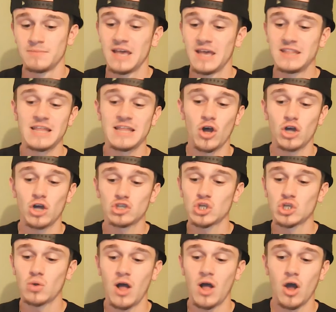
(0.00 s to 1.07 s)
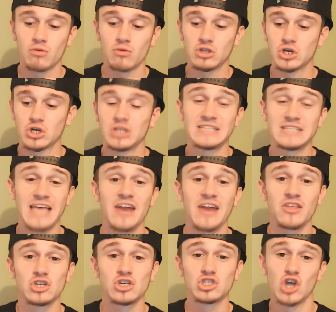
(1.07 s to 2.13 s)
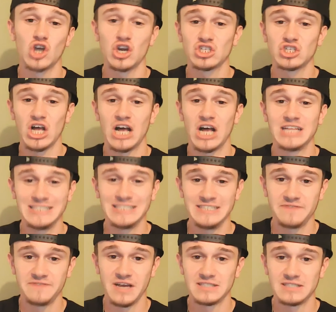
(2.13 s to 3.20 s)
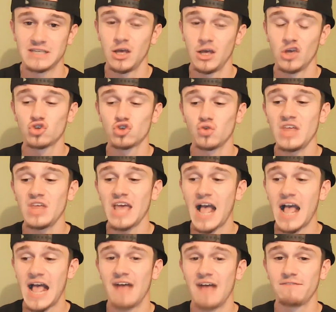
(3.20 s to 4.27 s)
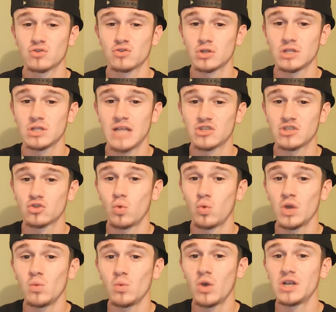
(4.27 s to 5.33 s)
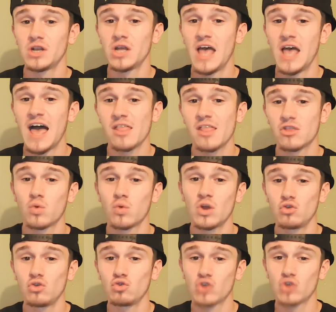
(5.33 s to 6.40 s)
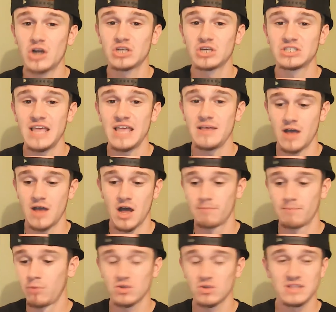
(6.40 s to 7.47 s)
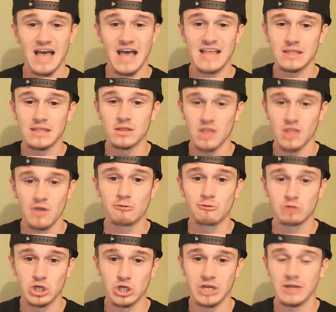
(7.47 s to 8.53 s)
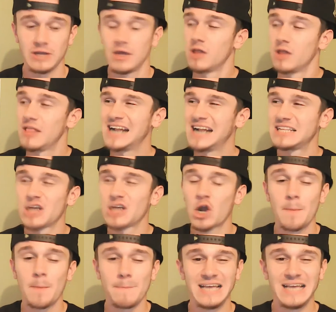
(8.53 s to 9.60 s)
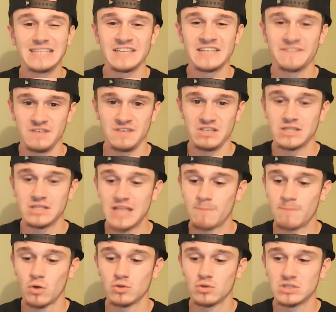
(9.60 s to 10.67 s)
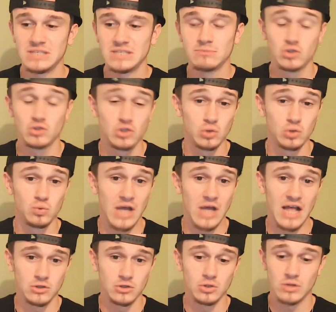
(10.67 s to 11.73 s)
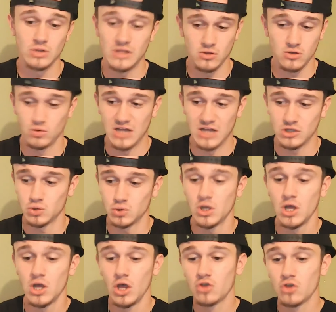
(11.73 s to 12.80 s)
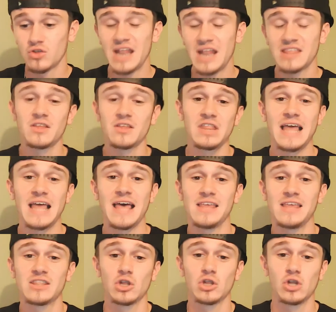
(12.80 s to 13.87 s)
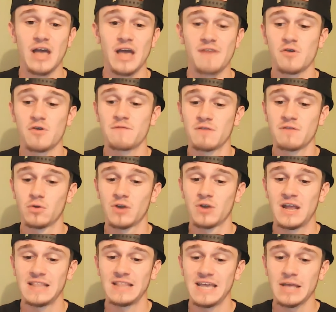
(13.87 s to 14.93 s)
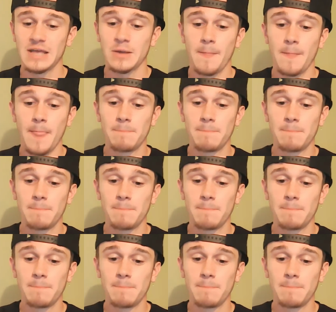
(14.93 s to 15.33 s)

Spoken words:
And then they also are returning 10 of their starters on defense. So they have... That's 21 out of the 22 starters on both sides they were returning. That is an amazing feat that most teams do not do. So that is something that is to look out for if you're Florida Atlantic.